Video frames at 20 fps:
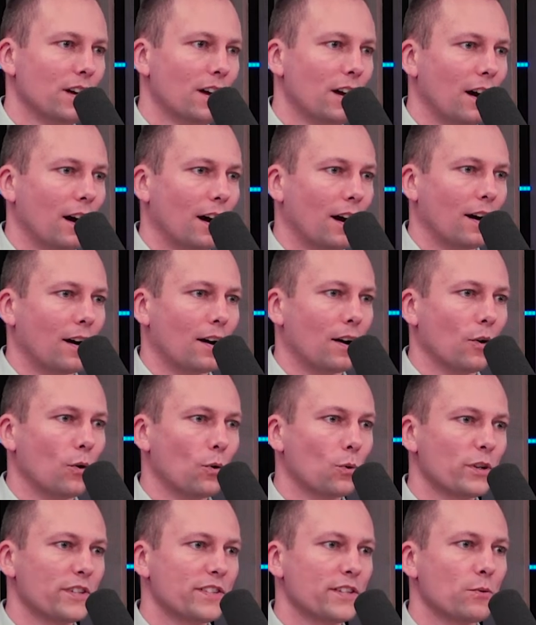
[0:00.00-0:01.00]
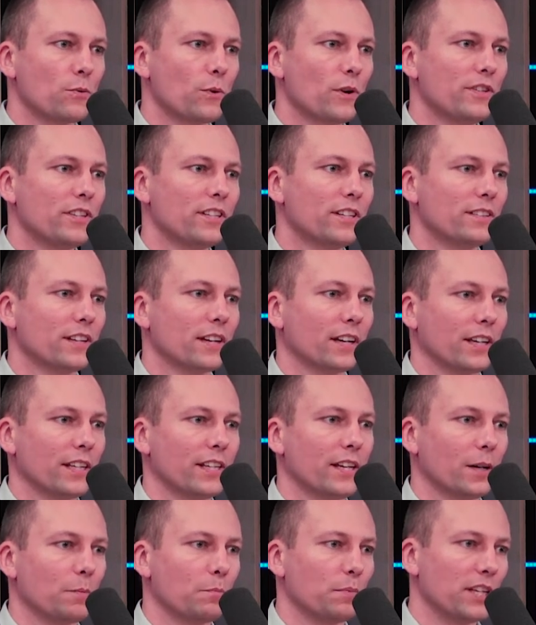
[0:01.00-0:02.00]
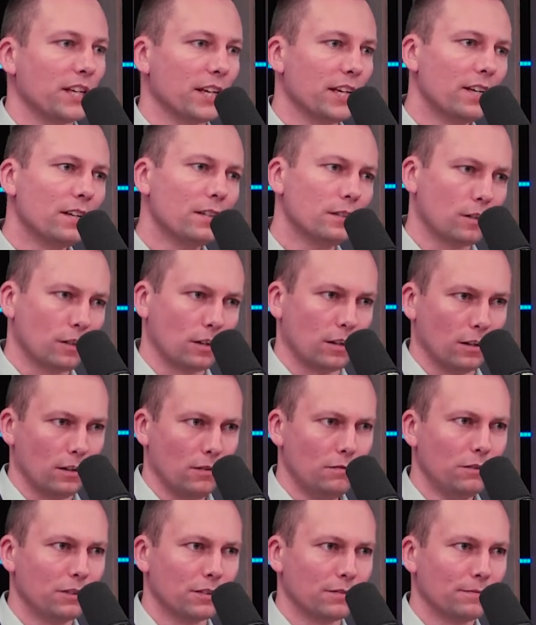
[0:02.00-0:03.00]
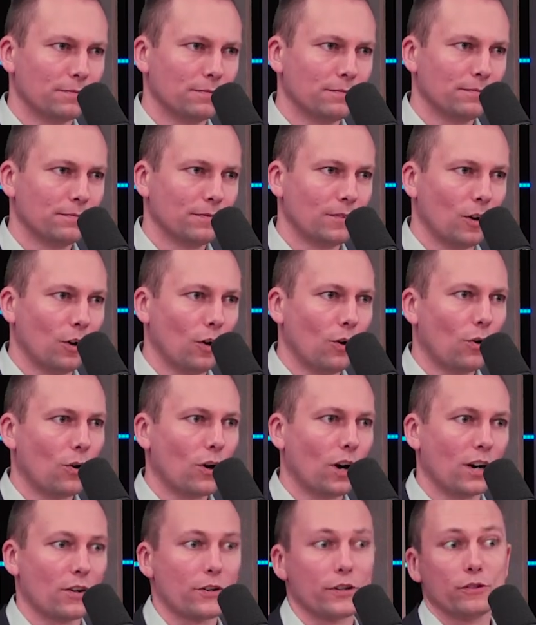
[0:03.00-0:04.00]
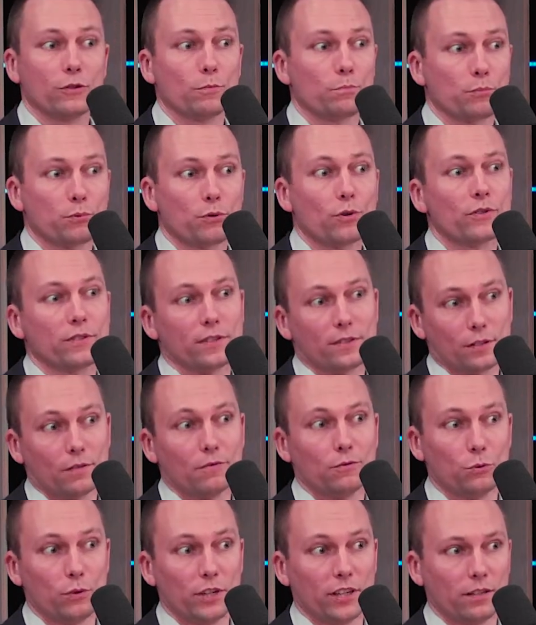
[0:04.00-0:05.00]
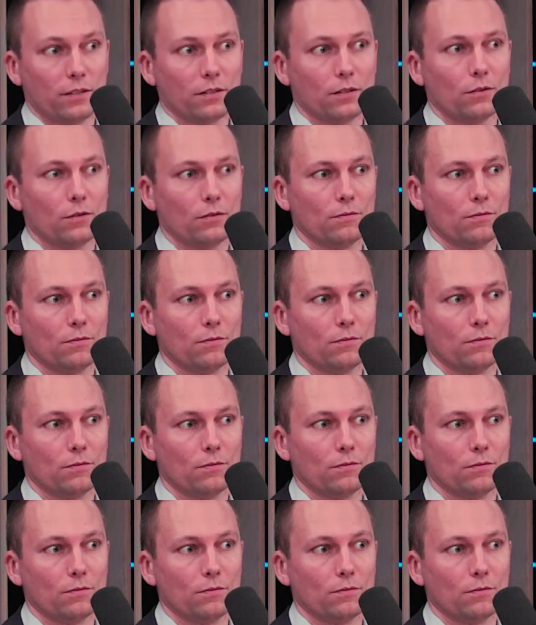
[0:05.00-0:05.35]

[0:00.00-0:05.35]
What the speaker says: are already running their ERP in the cloud or are in the process of doing so.